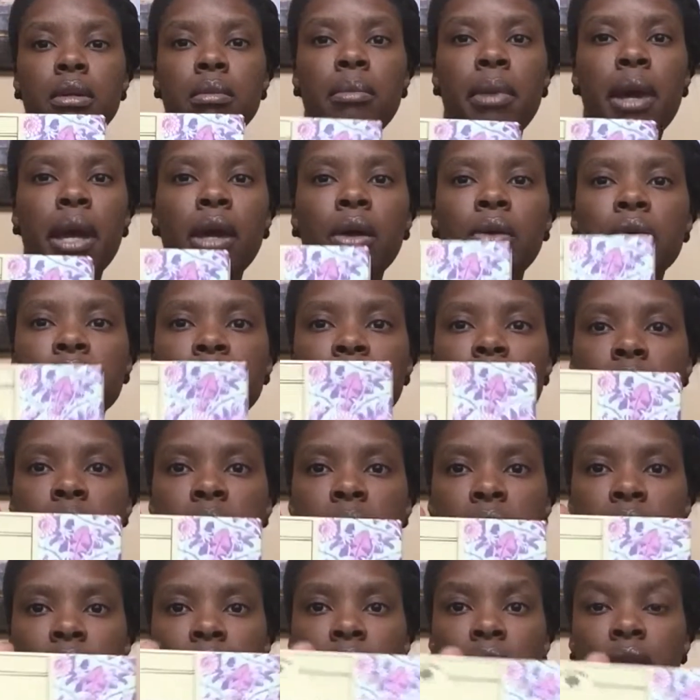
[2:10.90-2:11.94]
Mango
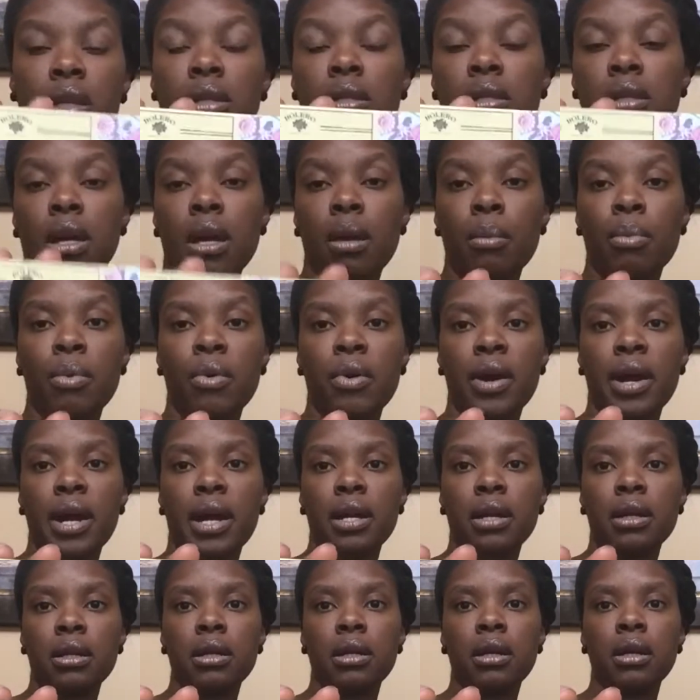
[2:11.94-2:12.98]
something in the same
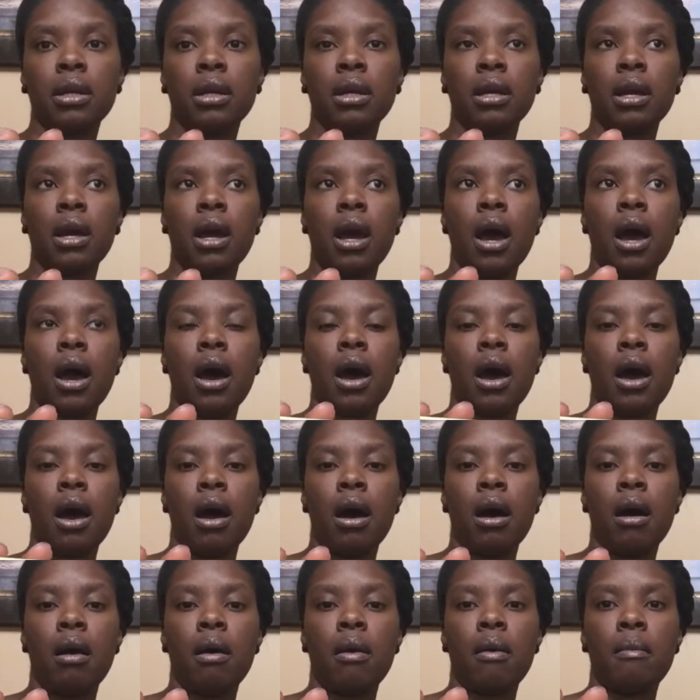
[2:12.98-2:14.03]
brand.
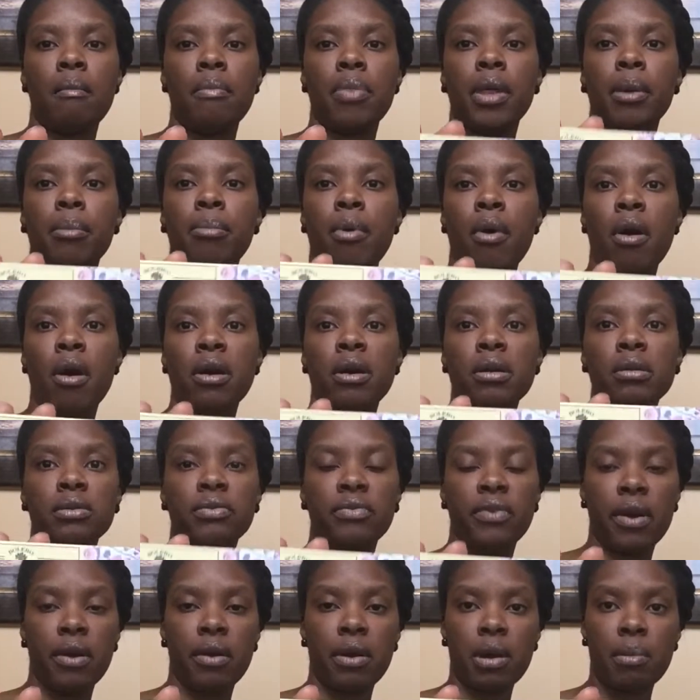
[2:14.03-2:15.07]
Um, the bar
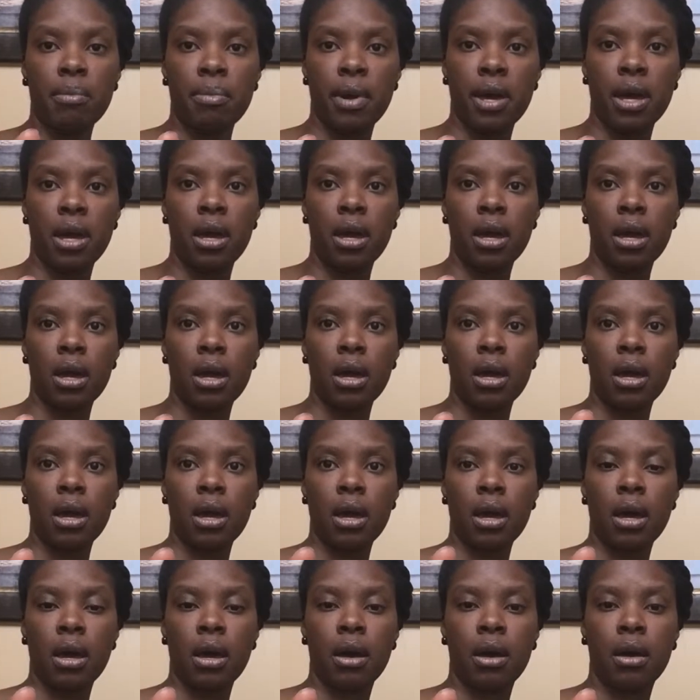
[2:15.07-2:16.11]
is very big.
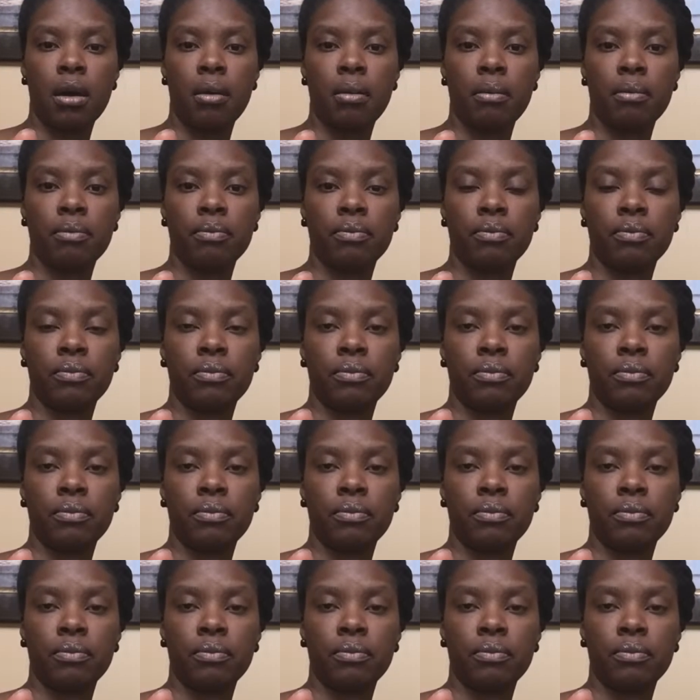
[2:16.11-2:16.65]
Um,